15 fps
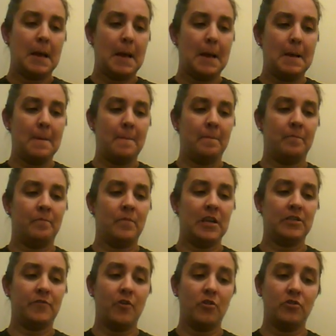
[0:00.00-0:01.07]

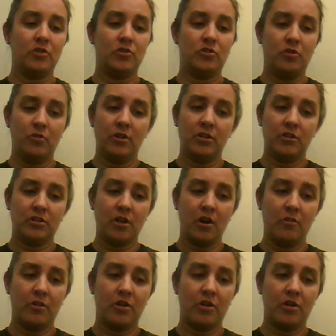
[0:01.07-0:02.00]
As far as the students go, the